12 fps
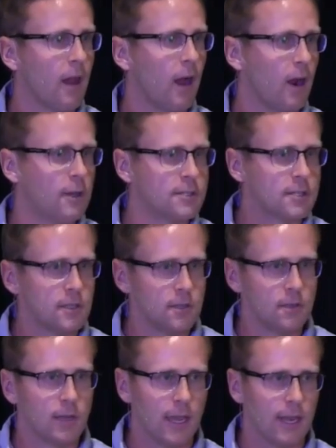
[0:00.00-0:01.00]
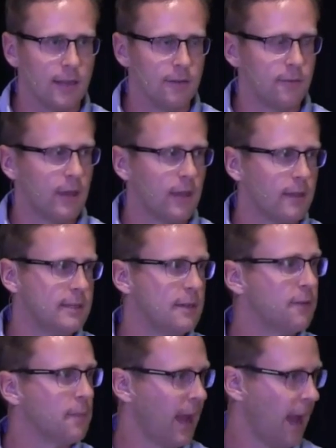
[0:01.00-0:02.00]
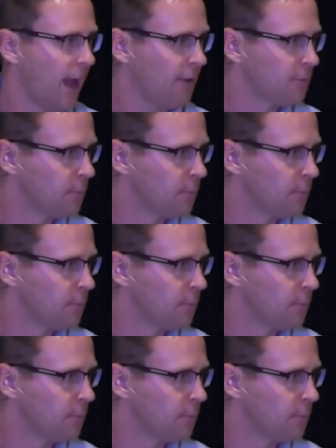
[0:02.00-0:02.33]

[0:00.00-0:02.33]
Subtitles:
are two kind of different paths.